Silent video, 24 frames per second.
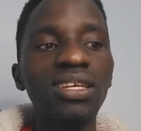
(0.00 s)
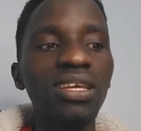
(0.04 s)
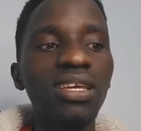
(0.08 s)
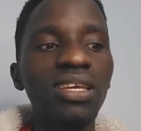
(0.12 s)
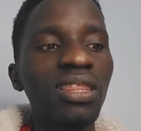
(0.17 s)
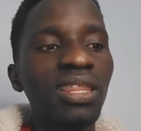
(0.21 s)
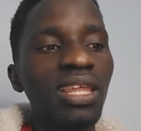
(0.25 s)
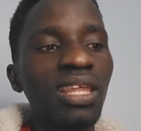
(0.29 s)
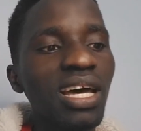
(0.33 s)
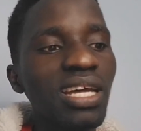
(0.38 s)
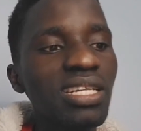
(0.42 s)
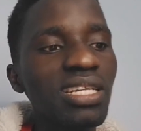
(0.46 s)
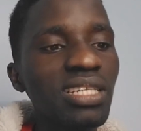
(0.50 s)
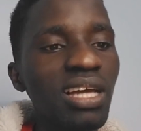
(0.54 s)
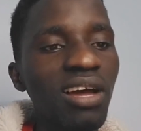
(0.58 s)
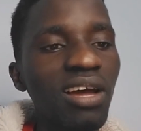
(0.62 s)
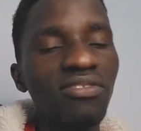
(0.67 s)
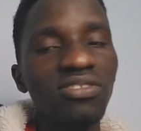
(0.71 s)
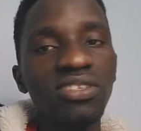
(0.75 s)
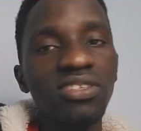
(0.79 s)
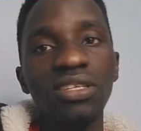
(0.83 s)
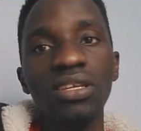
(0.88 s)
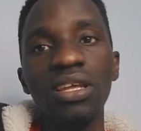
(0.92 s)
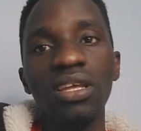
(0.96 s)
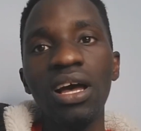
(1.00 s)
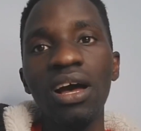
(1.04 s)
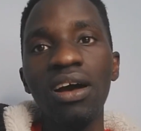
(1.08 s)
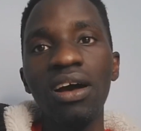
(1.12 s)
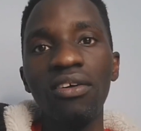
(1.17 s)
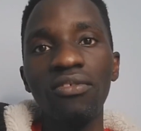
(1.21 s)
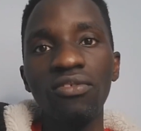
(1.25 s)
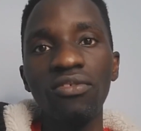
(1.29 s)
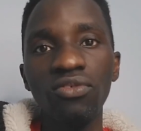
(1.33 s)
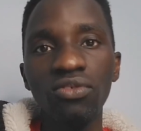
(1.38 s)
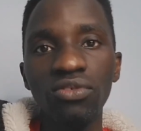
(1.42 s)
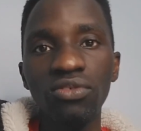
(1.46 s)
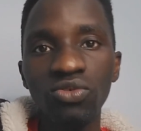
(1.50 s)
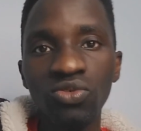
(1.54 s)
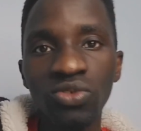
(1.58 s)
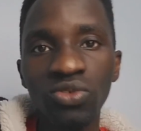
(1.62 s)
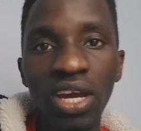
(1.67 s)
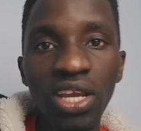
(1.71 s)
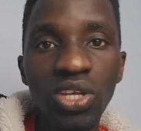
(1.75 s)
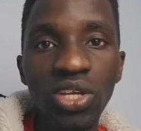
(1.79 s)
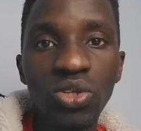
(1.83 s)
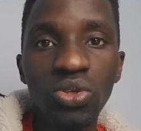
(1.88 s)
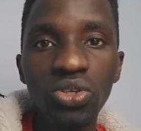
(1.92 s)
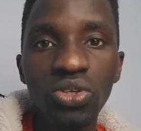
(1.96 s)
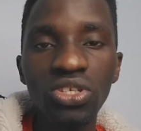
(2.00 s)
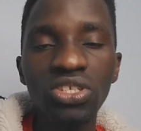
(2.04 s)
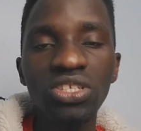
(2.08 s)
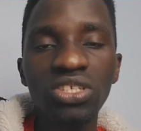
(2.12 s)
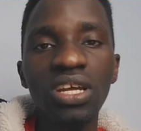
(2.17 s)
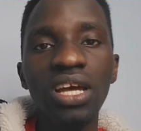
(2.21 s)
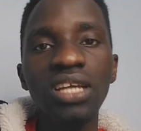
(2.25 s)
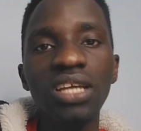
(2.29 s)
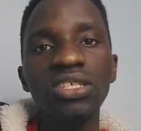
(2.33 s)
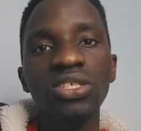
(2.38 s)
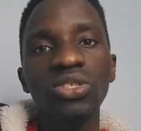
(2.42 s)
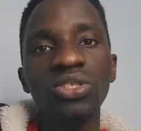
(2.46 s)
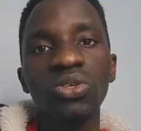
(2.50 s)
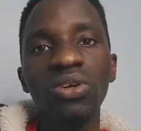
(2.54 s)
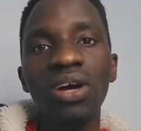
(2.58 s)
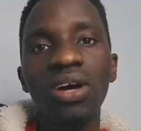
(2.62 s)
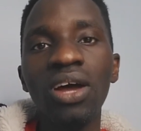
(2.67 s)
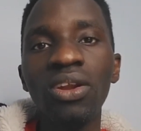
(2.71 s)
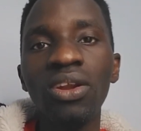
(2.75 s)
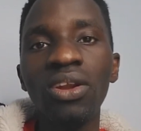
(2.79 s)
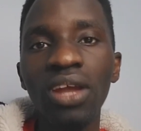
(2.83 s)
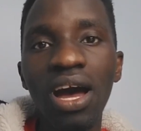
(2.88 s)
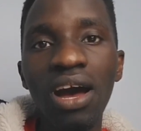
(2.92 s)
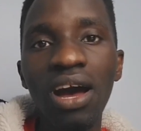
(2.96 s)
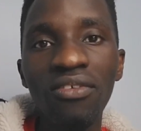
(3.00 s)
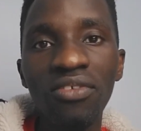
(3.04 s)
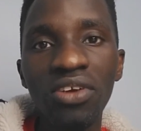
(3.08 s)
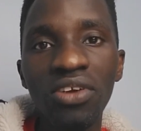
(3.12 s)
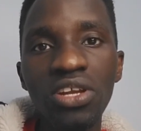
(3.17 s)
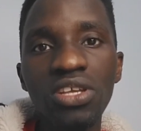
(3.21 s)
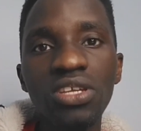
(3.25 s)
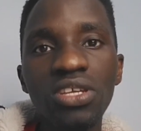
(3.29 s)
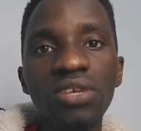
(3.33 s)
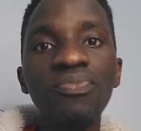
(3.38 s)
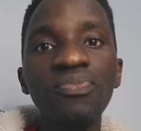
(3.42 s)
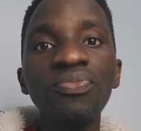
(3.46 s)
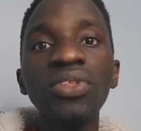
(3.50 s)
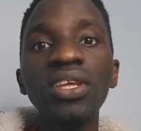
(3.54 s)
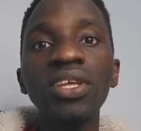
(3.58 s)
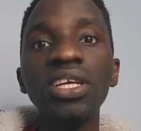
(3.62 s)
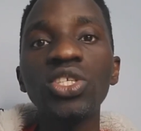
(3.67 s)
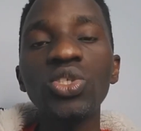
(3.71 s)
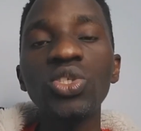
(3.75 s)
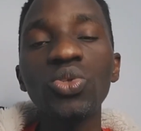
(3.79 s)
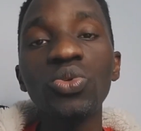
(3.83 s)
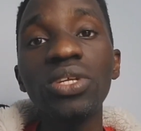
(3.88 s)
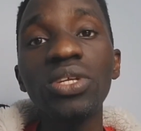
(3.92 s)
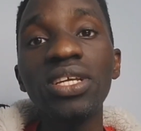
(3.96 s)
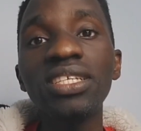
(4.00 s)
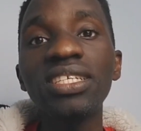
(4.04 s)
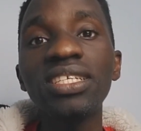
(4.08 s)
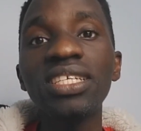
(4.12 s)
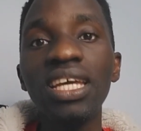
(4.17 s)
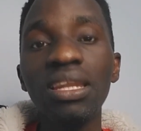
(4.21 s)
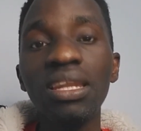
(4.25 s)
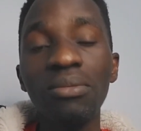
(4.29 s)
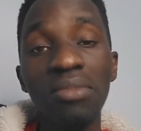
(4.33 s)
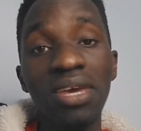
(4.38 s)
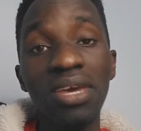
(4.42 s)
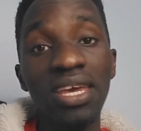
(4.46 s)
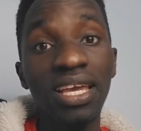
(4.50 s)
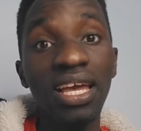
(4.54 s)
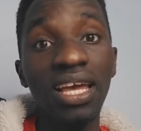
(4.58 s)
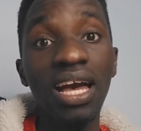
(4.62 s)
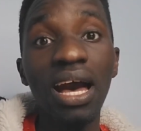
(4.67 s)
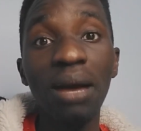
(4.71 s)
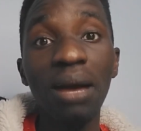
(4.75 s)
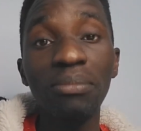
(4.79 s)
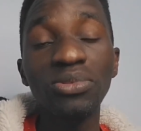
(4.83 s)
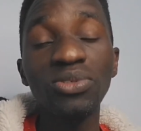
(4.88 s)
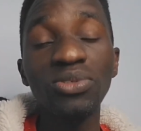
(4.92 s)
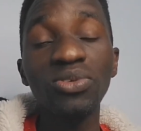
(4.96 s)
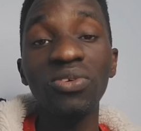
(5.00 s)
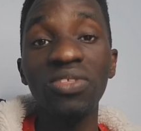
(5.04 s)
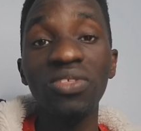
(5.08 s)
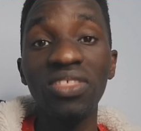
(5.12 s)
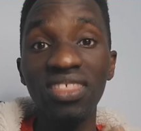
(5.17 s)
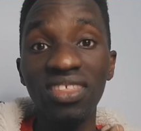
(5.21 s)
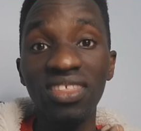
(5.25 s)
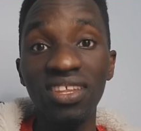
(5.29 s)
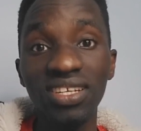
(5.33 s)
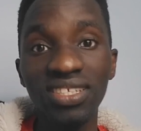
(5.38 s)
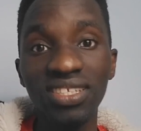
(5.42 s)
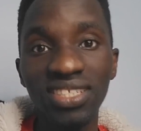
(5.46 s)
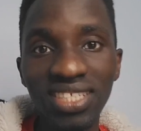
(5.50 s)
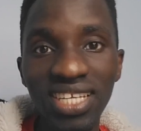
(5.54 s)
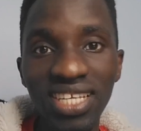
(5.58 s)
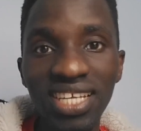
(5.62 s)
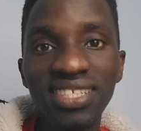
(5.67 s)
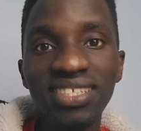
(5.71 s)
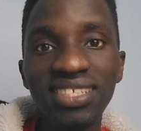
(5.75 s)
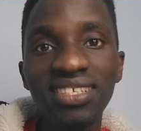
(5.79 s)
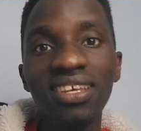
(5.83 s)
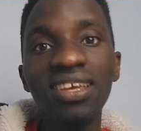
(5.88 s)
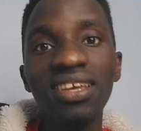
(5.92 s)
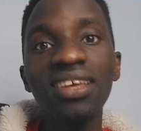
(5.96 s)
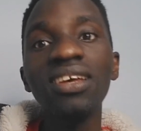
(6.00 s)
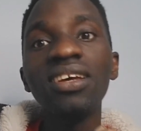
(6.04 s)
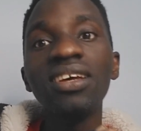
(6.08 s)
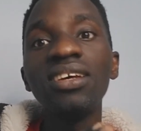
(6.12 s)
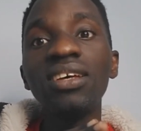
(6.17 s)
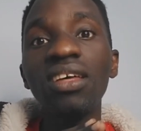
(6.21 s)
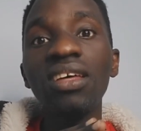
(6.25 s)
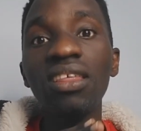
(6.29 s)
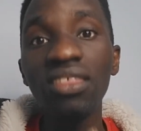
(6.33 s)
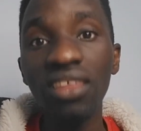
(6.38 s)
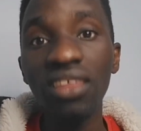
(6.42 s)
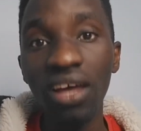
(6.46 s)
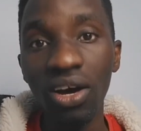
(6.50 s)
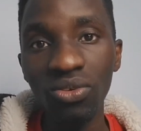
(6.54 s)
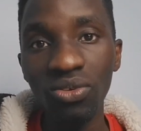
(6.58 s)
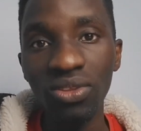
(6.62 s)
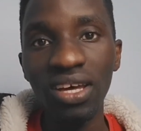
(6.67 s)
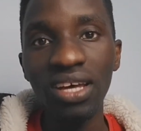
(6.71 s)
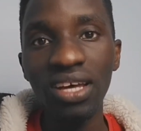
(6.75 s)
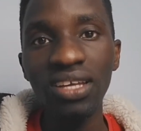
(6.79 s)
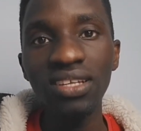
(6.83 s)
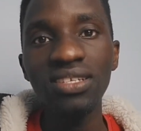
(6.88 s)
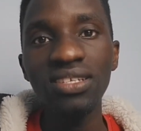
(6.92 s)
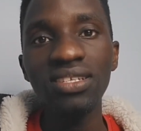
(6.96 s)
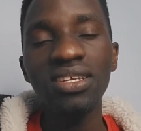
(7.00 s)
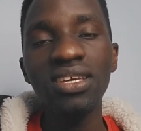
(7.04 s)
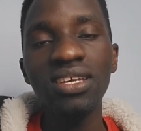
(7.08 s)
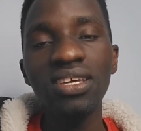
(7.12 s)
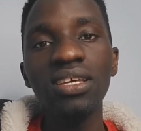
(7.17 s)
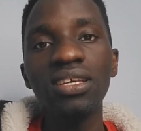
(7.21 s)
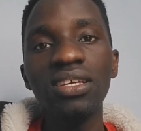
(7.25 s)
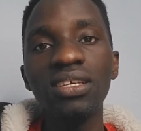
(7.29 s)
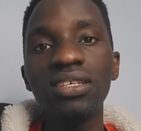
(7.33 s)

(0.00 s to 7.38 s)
And that I've tried to research, so an average student can make up to 60,000